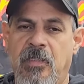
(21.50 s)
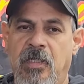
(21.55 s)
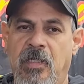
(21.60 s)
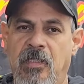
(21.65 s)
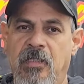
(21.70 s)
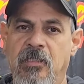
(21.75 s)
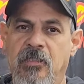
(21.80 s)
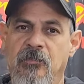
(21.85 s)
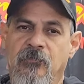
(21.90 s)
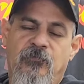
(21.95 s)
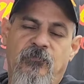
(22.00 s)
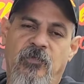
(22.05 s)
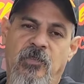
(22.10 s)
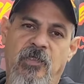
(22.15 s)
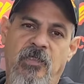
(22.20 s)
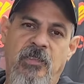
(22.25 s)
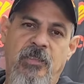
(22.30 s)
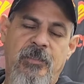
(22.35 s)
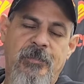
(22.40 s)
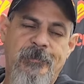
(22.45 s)
kind of
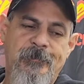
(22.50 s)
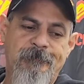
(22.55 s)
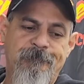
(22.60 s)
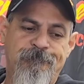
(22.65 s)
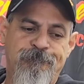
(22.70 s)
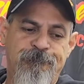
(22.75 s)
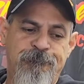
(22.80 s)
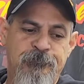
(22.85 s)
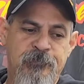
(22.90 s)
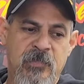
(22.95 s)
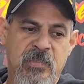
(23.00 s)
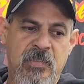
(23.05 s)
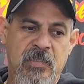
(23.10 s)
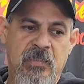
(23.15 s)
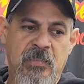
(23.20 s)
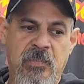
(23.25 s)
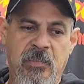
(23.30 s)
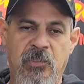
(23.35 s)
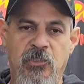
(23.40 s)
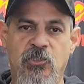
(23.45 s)

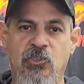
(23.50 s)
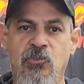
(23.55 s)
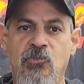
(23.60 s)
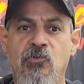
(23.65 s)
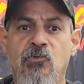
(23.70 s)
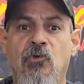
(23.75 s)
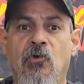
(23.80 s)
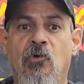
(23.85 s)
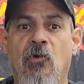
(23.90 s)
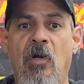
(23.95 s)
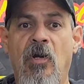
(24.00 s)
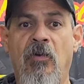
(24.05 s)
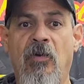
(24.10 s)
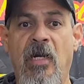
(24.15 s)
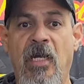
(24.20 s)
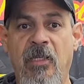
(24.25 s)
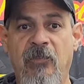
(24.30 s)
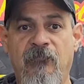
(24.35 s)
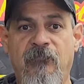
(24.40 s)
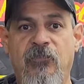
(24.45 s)
letting you know how
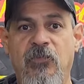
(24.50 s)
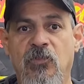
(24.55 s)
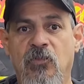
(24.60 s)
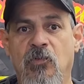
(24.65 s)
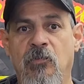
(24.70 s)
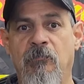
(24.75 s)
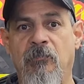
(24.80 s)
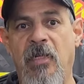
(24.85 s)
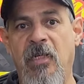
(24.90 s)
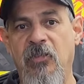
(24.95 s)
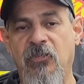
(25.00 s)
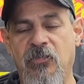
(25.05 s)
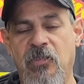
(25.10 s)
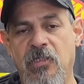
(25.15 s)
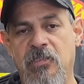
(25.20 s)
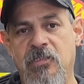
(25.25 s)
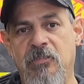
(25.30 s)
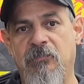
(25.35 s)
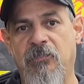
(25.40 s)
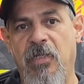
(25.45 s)
I feel and my
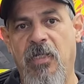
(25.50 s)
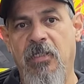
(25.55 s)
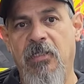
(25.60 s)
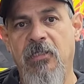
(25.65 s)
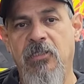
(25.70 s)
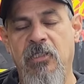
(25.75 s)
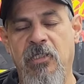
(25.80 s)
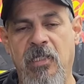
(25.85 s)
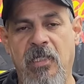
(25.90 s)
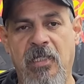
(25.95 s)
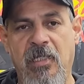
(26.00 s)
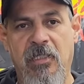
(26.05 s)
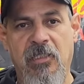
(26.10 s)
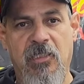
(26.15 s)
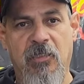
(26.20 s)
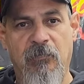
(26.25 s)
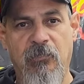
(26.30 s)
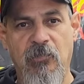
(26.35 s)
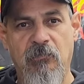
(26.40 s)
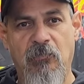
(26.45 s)
thoughts about it. And I got a
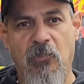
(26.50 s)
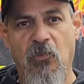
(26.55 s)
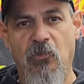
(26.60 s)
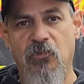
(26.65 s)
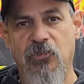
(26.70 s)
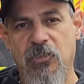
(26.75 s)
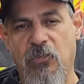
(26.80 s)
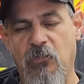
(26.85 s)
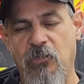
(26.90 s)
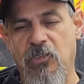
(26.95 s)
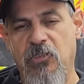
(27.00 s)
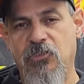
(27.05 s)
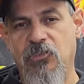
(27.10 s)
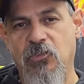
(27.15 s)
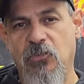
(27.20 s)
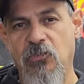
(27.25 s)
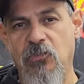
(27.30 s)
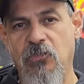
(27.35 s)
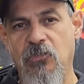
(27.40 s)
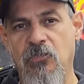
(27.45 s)
couple of motors I want to
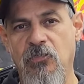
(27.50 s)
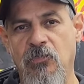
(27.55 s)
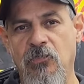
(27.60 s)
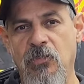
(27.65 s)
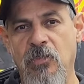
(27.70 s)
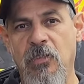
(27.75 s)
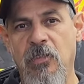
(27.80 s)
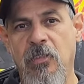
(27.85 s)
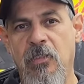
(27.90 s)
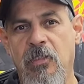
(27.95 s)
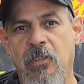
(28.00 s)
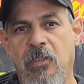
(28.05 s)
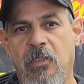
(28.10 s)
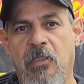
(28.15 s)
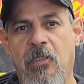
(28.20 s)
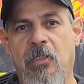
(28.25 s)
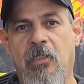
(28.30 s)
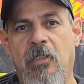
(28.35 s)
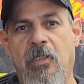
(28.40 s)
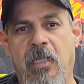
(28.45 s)
show you.
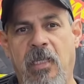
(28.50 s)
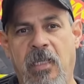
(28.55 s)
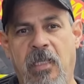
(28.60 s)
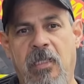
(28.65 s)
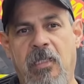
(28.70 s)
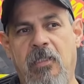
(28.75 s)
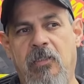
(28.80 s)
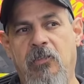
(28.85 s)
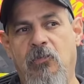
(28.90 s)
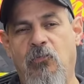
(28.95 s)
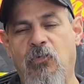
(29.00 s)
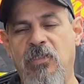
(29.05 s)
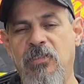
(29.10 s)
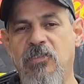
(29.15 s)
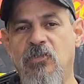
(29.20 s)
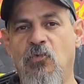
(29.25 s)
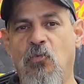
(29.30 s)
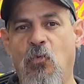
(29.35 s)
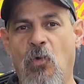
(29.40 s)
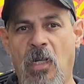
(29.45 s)
And the
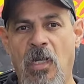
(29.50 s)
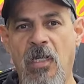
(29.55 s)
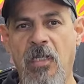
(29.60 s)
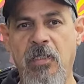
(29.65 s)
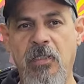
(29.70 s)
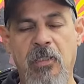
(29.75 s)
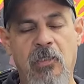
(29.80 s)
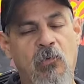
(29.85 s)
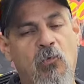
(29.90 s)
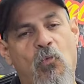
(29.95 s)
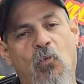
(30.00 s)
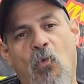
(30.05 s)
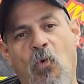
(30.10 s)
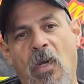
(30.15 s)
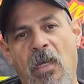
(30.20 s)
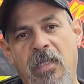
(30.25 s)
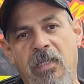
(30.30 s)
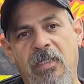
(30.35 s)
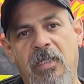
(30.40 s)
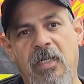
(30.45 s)
reason why and
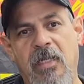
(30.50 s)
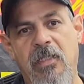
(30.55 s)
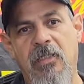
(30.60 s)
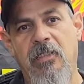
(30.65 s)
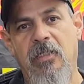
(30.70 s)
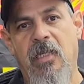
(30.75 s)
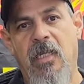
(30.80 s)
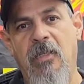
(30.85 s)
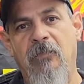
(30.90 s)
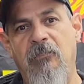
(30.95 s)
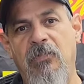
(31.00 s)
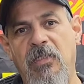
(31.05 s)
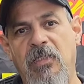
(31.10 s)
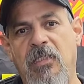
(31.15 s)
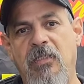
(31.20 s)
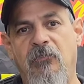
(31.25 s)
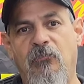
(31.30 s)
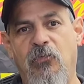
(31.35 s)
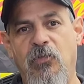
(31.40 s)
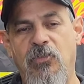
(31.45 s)
why not I
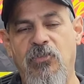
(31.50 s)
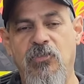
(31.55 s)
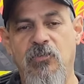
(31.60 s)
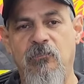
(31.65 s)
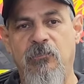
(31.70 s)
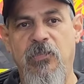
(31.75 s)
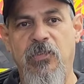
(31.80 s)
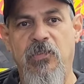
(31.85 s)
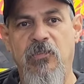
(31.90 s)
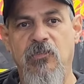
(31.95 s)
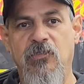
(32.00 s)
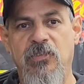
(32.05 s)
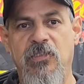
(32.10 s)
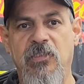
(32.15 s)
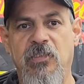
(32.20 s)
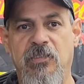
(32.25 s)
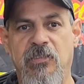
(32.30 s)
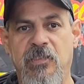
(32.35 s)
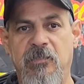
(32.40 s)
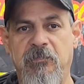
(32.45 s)
believe we should be using
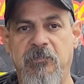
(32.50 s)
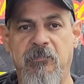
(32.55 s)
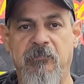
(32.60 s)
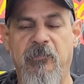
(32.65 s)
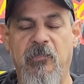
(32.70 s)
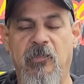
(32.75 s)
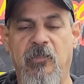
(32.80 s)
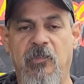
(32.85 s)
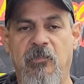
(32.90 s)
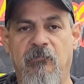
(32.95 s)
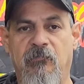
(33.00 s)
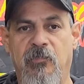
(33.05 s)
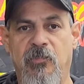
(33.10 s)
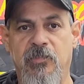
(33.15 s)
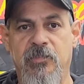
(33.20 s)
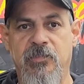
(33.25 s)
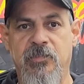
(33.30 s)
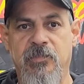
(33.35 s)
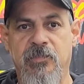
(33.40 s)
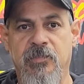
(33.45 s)
the Timken bearing
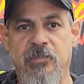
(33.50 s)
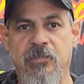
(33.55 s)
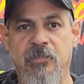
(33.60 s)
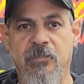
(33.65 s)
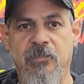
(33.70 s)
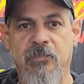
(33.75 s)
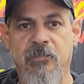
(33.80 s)
conversions.